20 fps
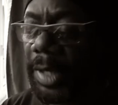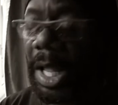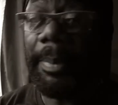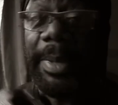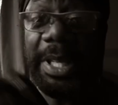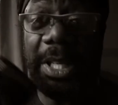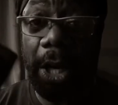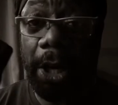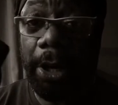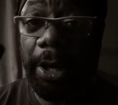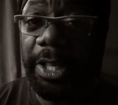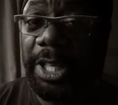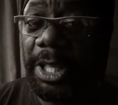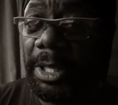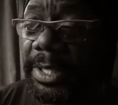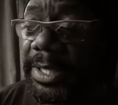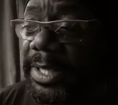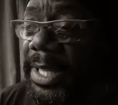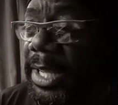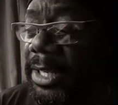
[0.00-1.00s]
I mean, I heard
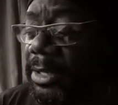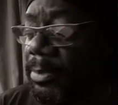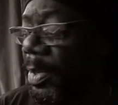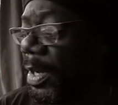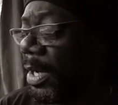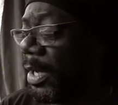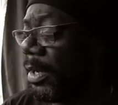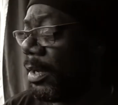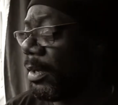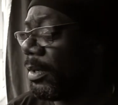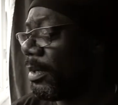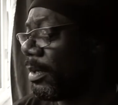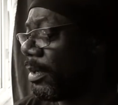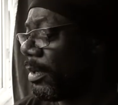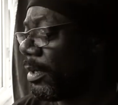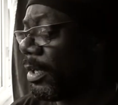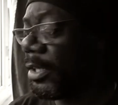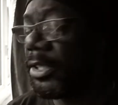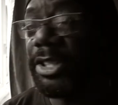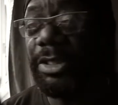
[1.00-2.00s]
it said, but
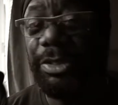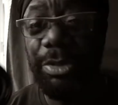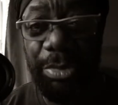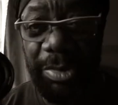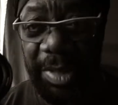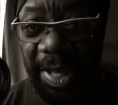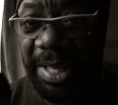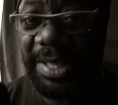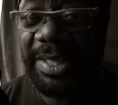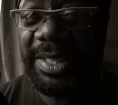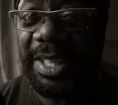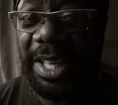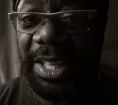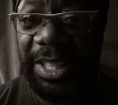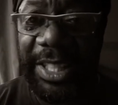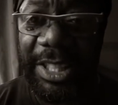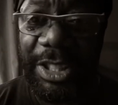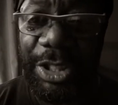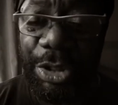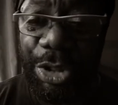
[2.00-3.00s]
until you test it,
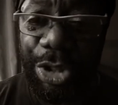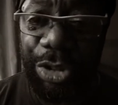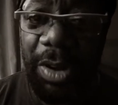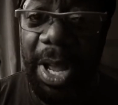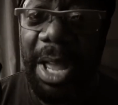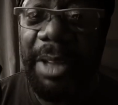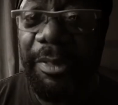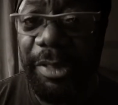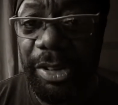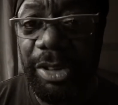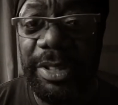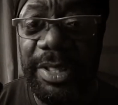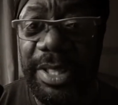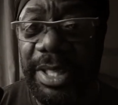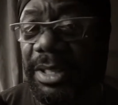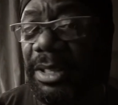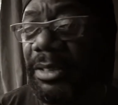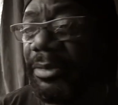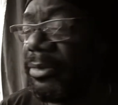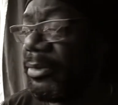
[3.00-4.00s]
until you try it for
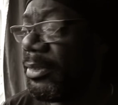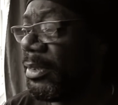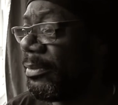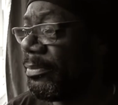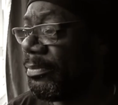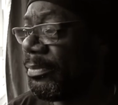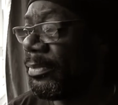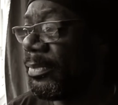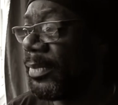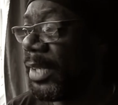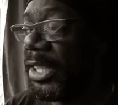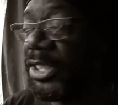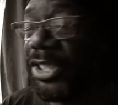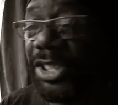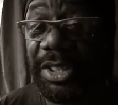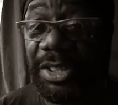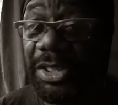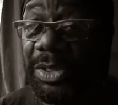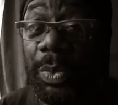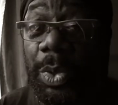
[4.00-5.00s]
yourself, it's
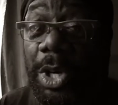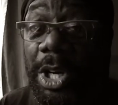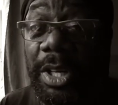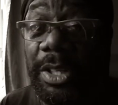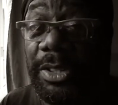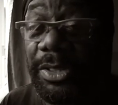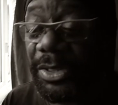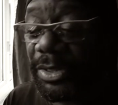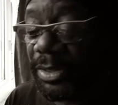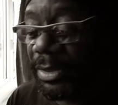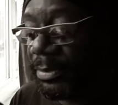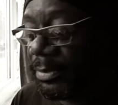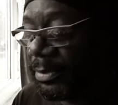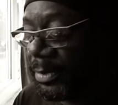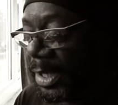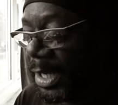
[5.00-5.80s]
just words.